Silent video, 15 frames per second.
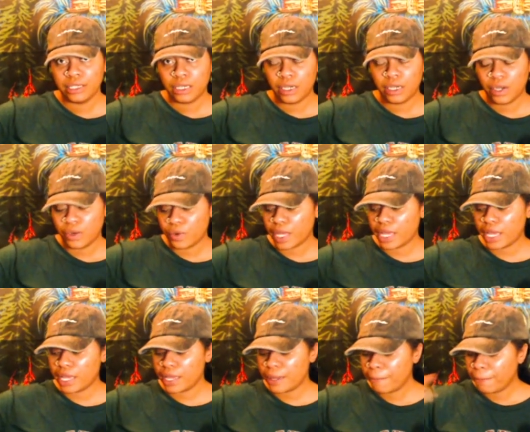
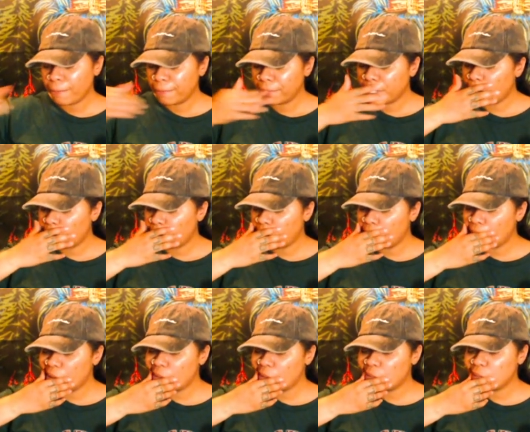Okay?
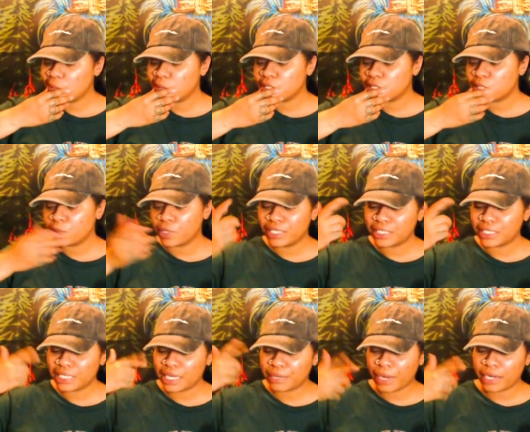Um spirit is
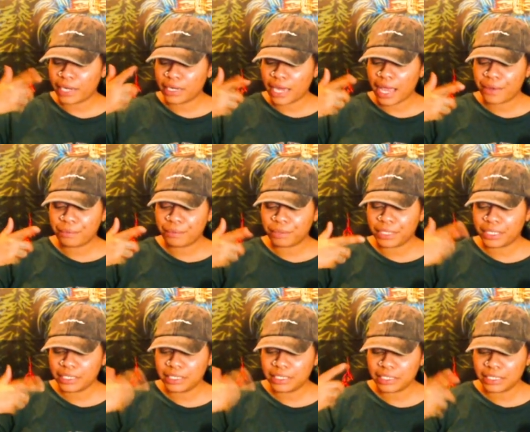saying right now
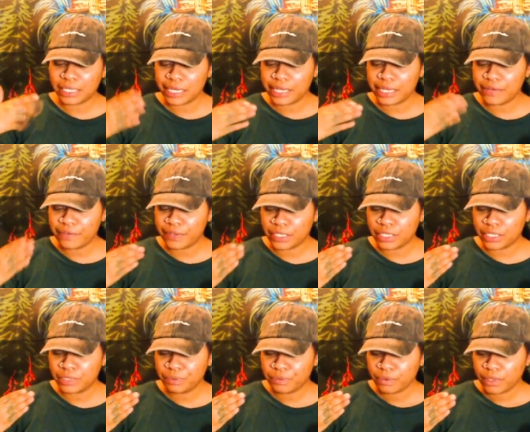because
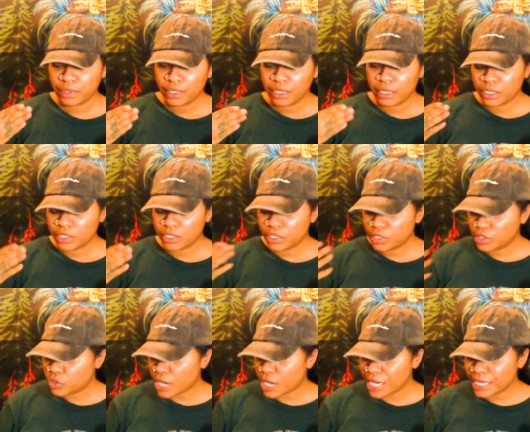even
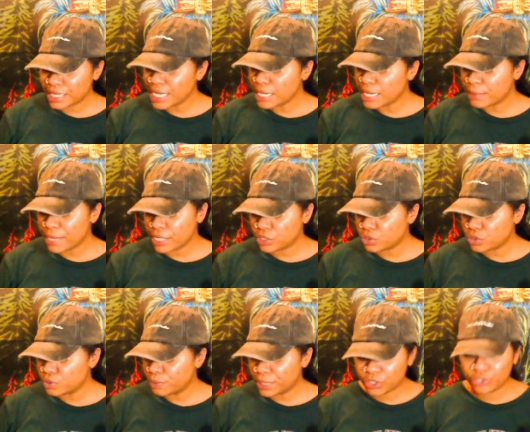trying to think about it
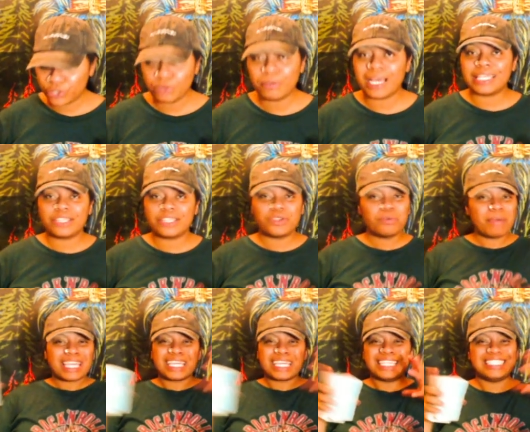too much you might you
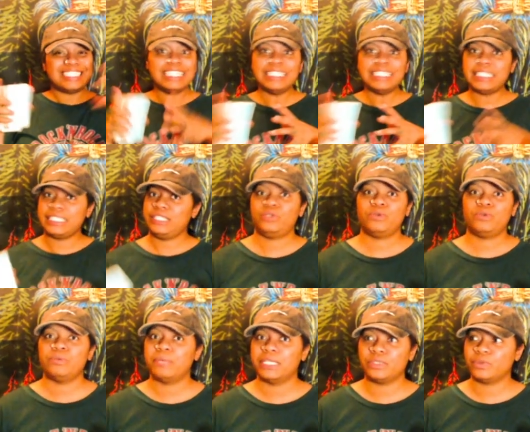might condense it too
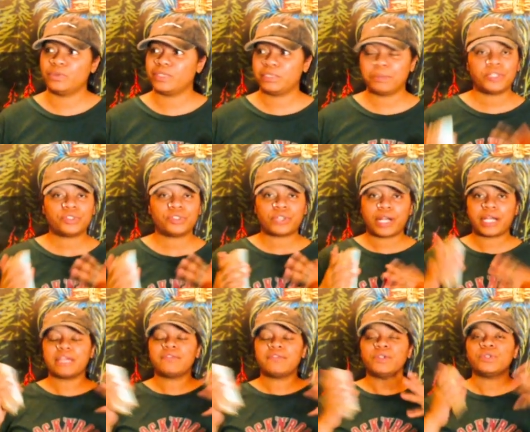much when spirit trying to
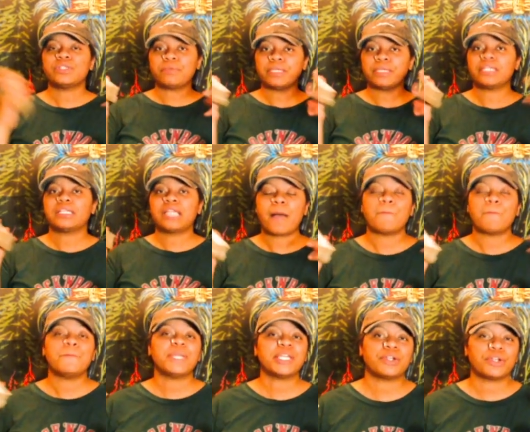give you something a
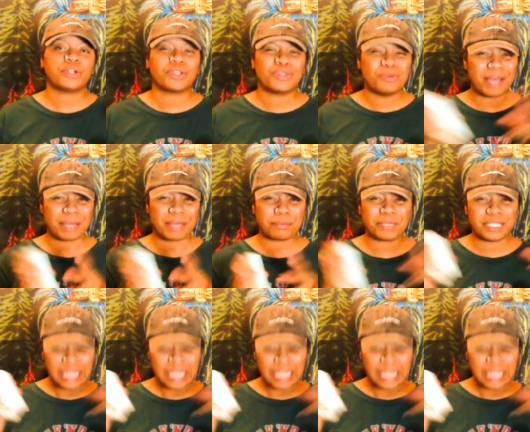lot bigger you might be